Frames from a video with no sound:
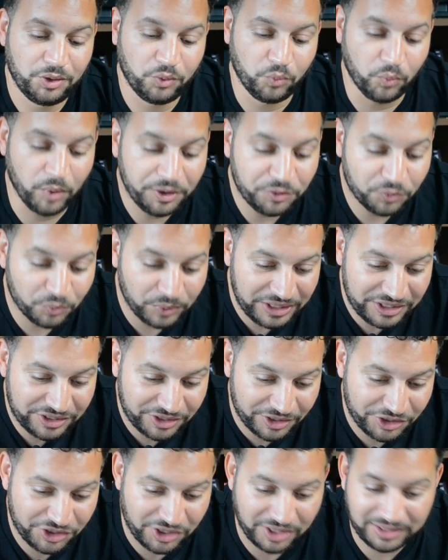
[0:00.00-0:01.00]
One
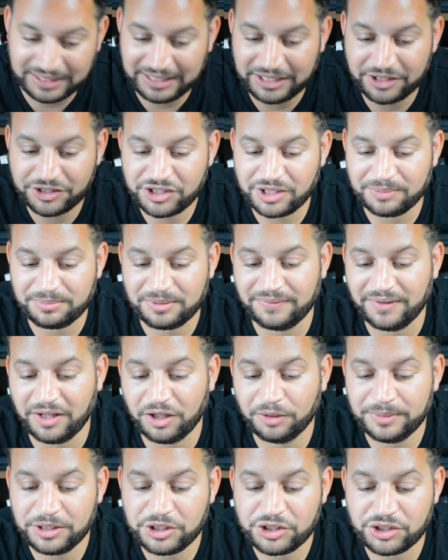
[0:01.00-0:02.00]
research on leadership
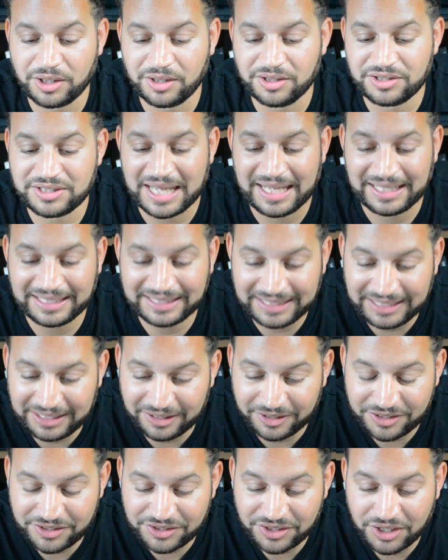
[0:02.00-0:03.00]
development shows that
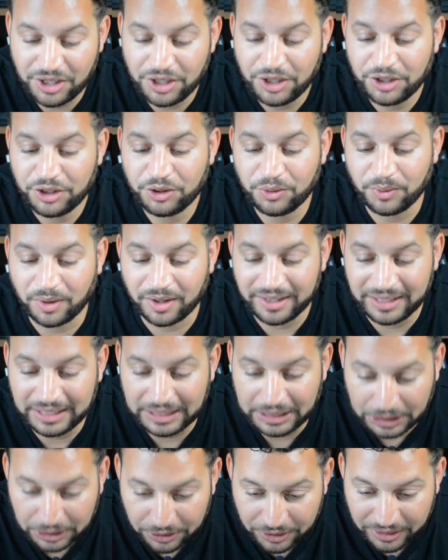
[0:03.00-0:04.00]
leaders who are
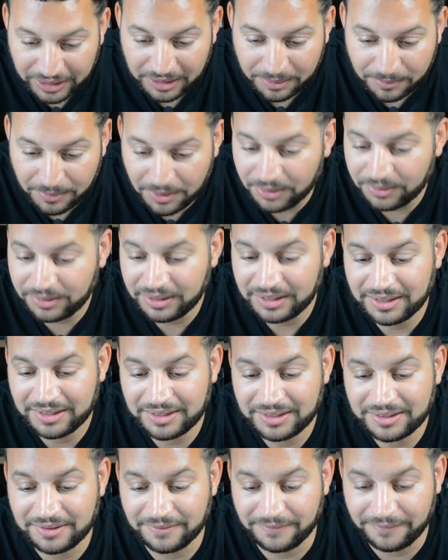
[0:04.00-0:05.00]
in learning mode
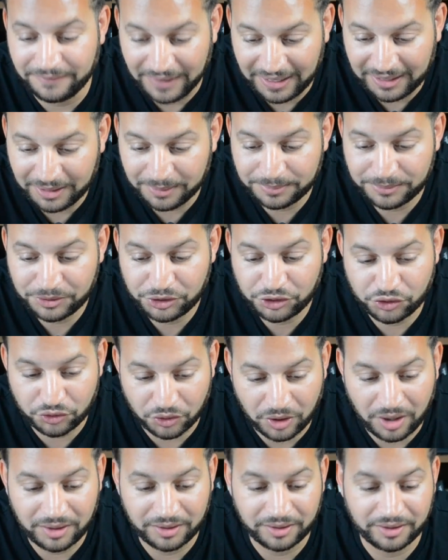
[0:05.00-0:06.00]
develop
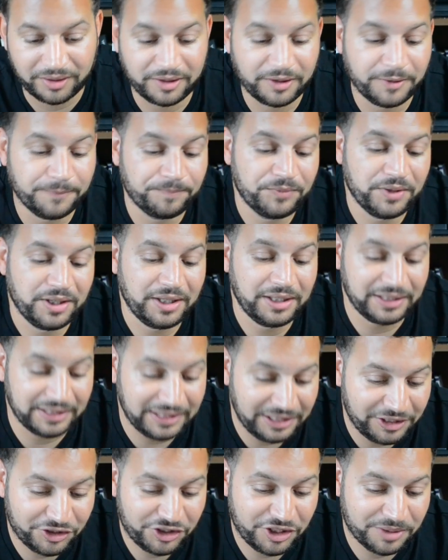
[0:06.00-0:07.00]
stronger
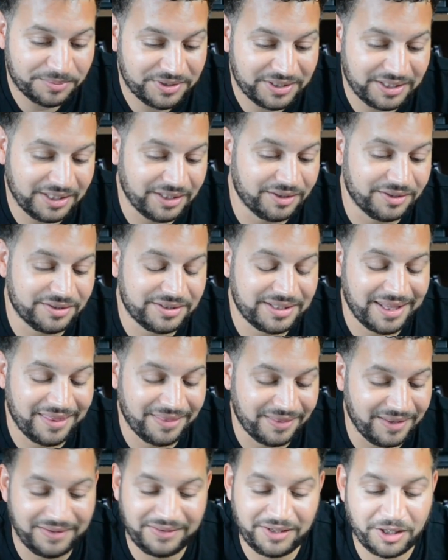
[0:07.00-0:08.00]
leadership skills
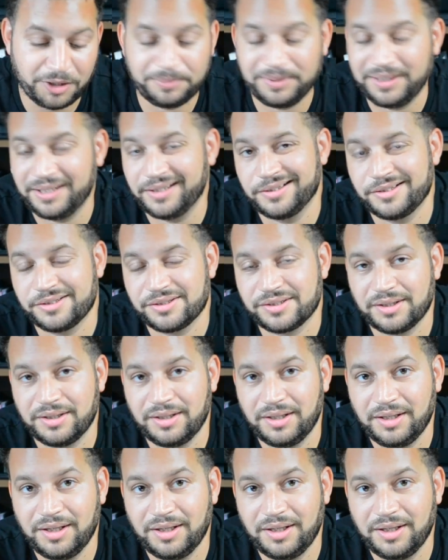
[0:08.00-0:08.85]
than their peers.